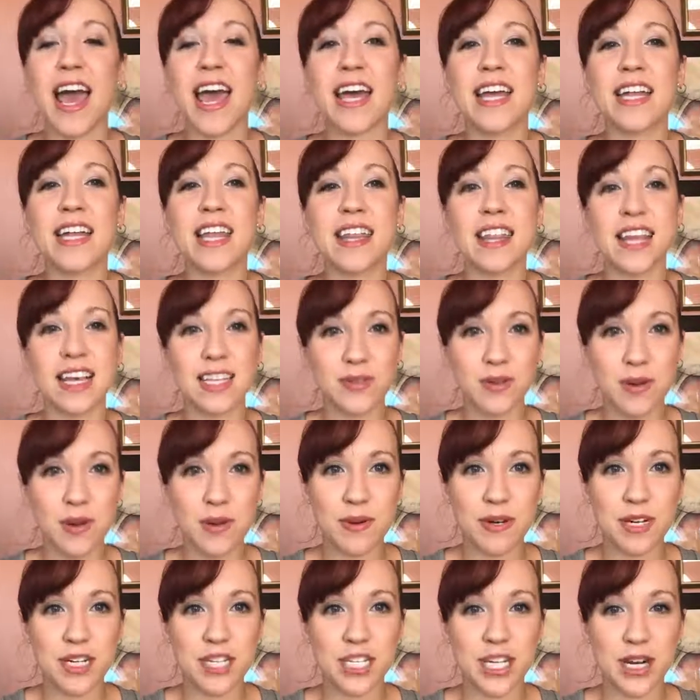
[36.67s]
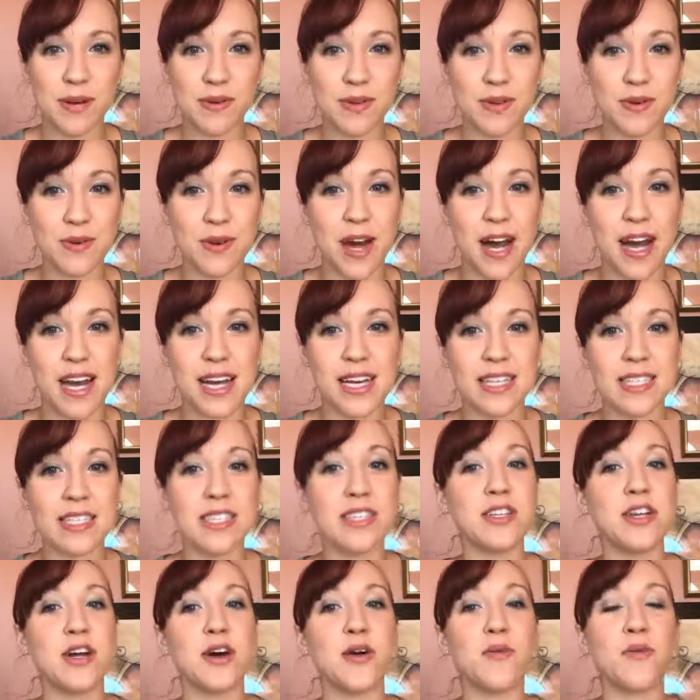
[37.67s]
And that's what I wanted to share with you
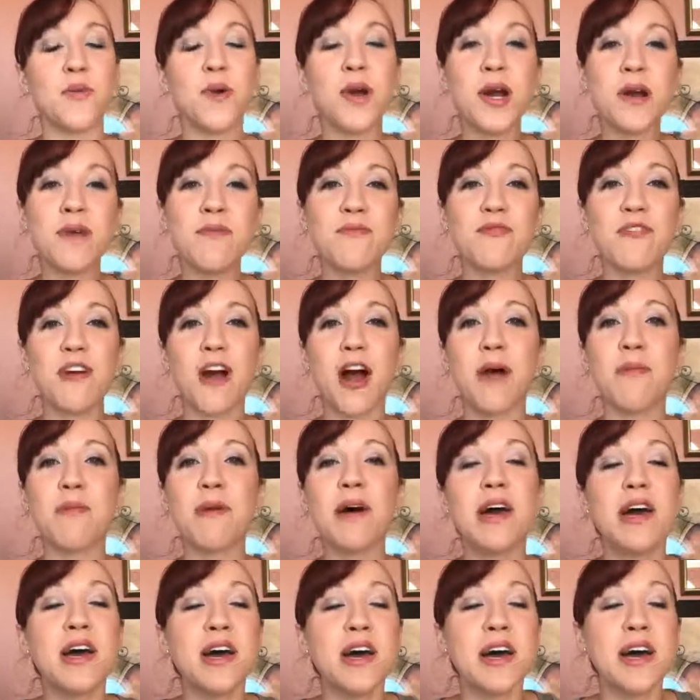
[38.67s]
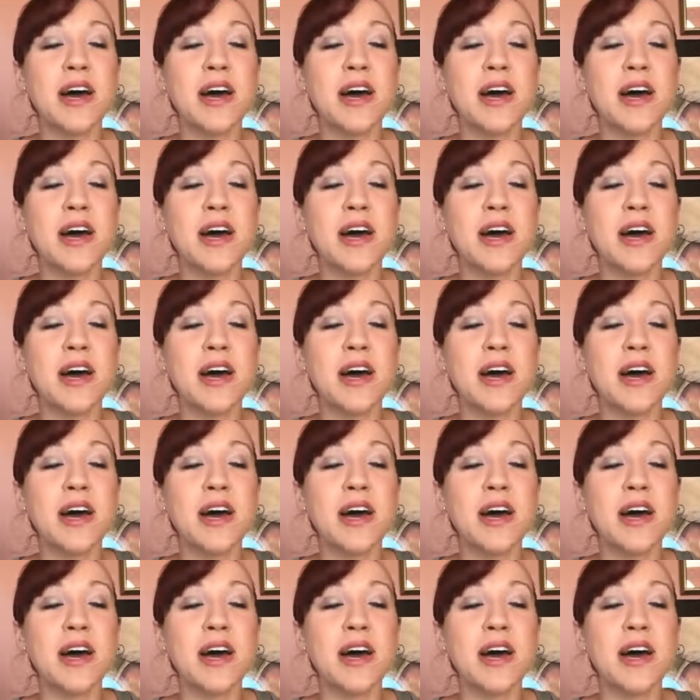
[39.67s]
guys, where I'm from